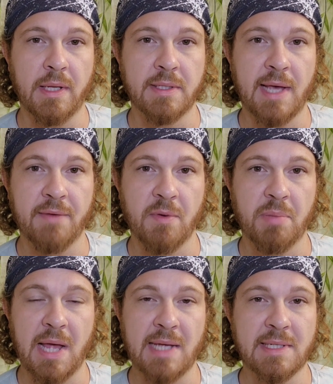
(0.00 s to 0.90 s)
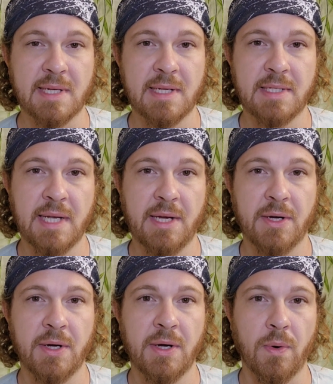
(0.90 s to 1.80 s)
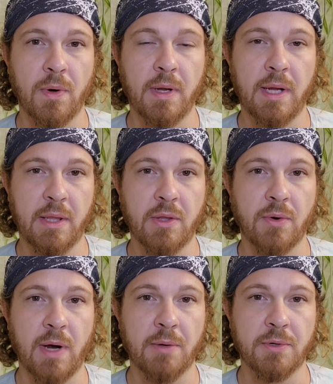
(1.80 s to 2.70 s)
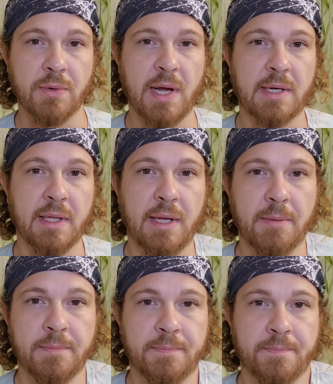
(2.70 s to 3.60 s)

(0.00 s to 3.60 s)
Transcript: inside of a plastic container or in the ground directly.